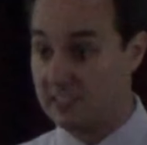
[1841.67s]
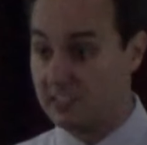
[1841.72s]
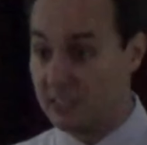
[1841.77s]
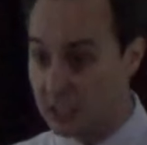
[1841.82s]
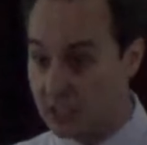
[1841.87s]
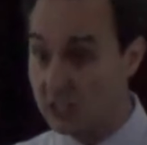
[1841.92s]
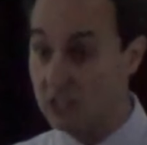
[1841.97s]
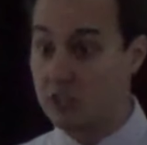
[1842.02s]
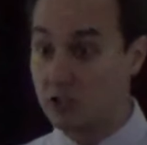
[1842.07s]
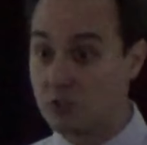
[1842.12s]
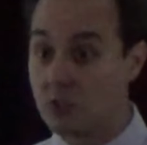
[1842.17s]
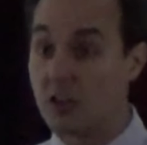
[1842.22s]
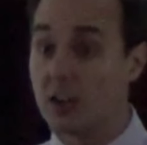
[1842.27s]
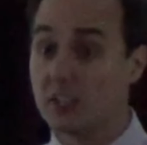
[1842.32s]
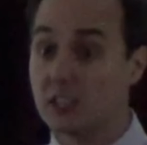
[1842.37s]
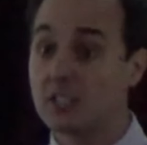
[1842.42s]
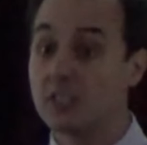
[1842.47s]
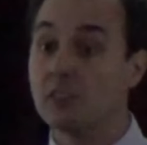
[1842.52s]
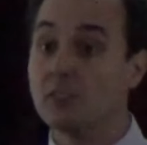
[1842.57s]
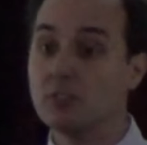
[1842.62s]
the
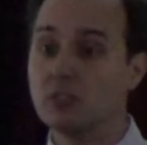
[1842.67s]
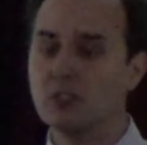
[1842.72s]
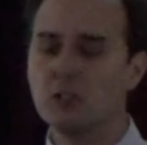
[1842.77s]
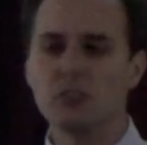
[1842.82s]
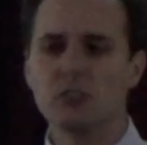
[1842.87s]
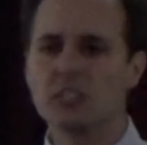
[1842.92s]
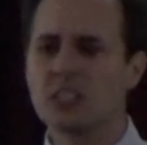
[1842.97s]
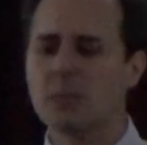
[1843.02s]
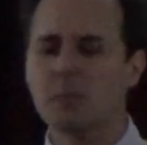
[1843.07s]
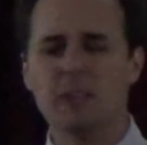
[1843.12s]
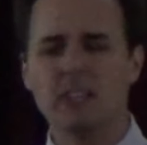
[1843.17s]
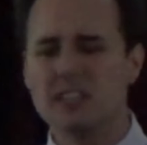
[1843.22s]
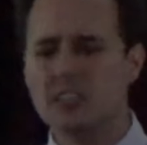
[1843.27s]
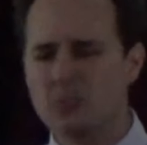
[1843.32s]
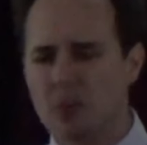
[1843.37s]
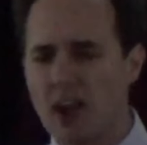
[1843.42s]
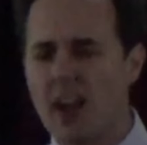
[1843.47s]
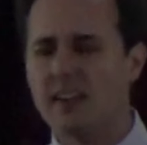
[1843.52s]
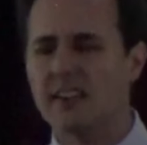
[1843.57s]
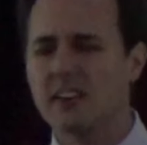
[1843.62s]
destruction of Jerusalem, and he's
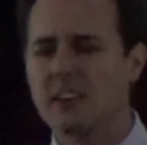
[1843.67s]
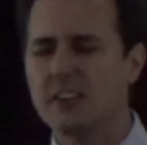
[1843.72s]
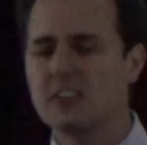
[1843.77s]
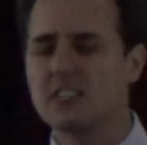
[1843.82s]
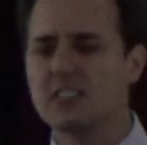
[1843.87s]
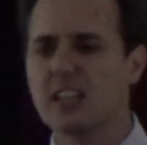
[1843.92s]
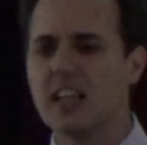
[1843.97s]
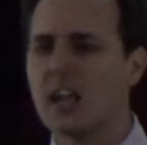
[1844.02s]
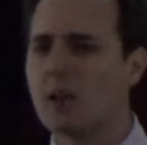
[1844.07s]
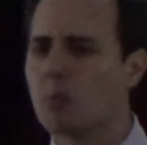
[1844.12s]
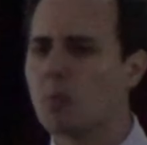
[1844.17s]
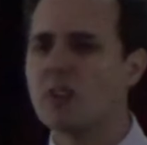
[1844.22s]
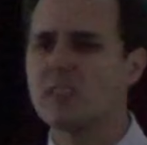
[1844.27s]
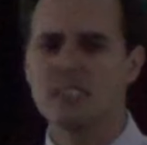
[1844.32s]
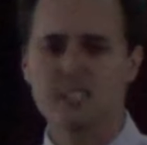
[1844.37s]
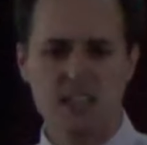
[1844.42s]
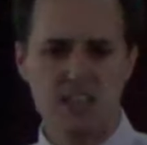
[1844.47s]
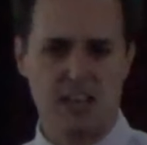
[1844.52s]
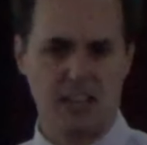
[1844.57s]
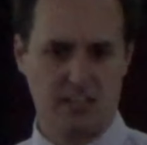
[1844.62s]
trying to understand
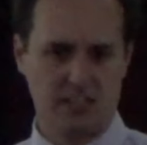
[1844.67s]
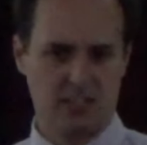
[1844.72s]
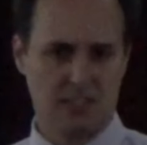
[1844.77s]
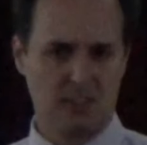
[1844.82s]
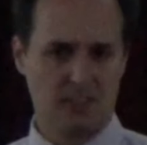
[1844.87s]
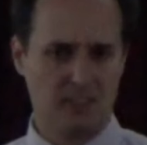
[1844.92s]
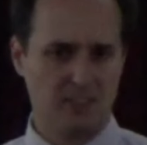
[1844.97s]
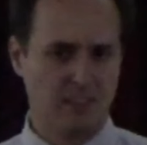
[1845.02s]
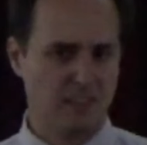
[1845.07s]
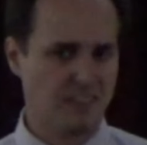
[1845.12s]
what's next.